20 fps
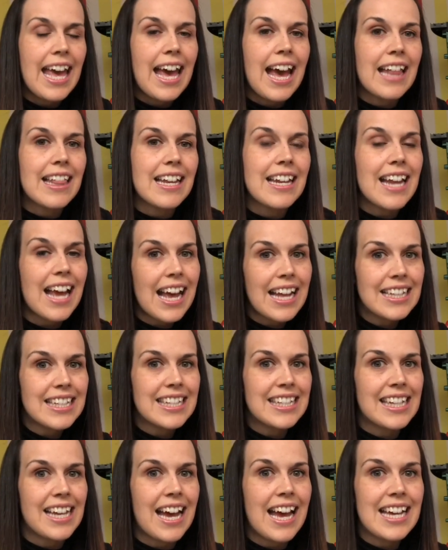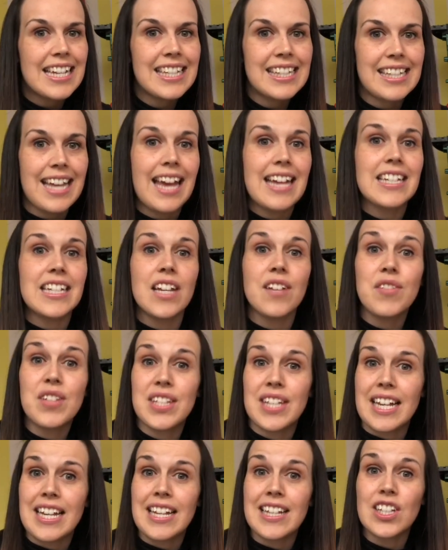and then answer a set of
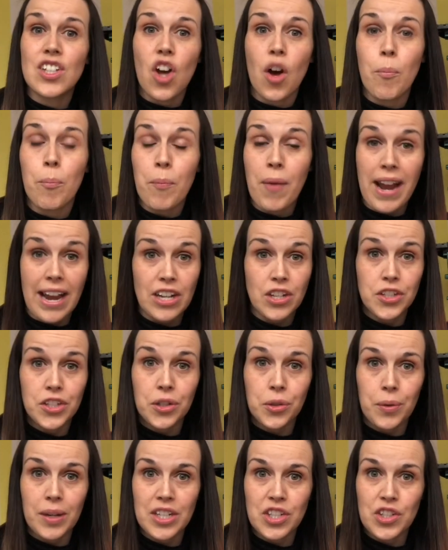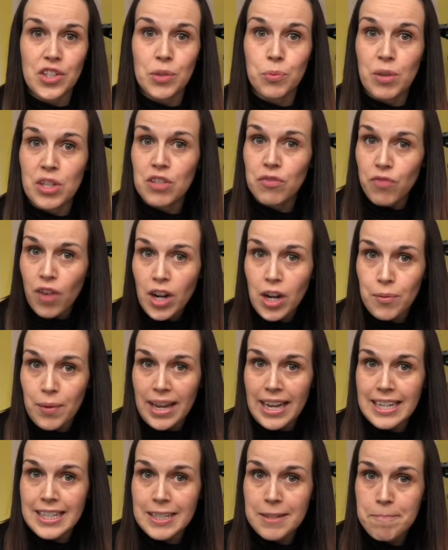6 comprehension questions which follow
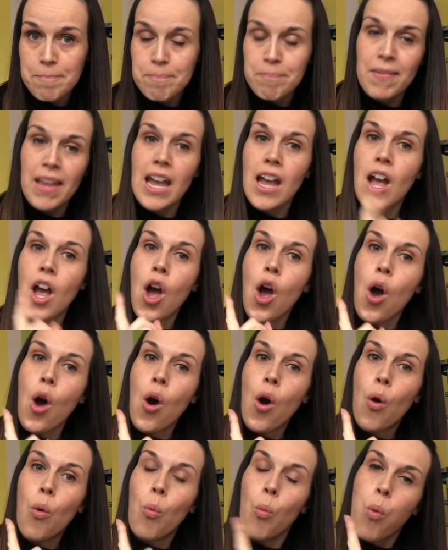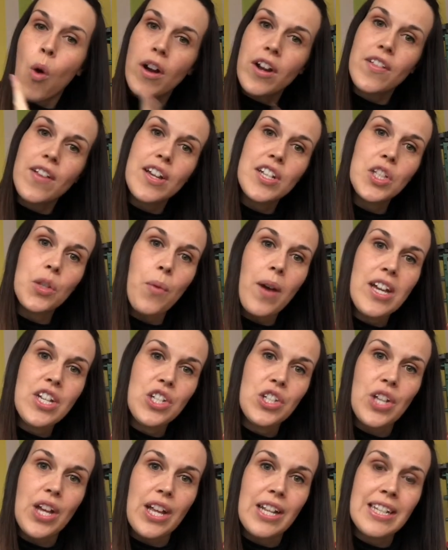it. One of those
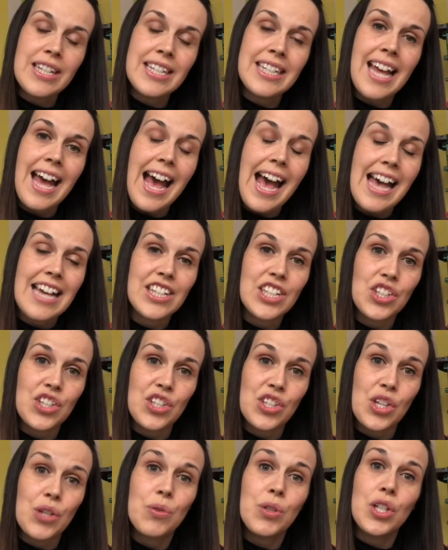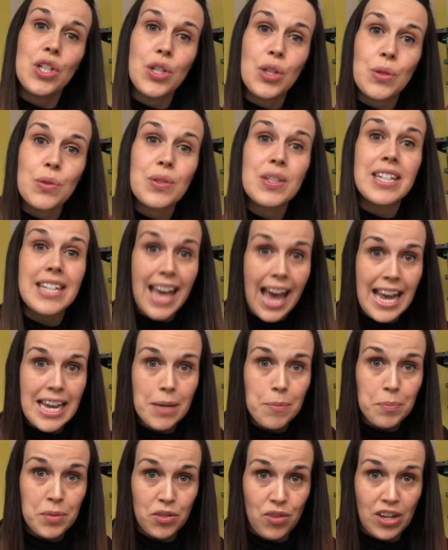questions asks you to use the
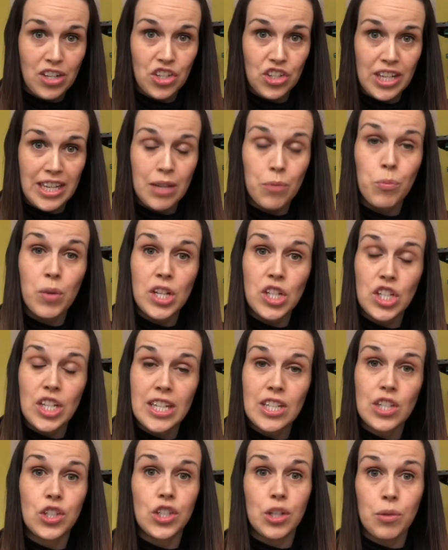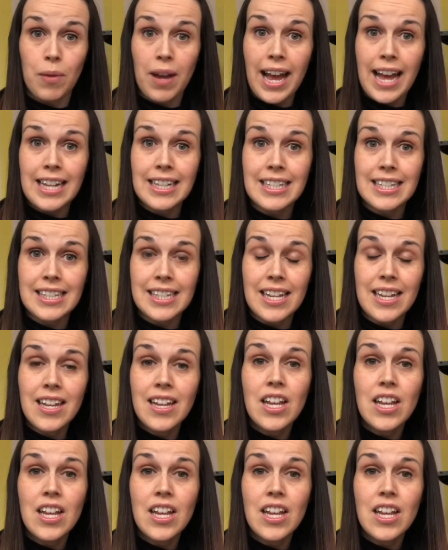APE strategy, which is to answer,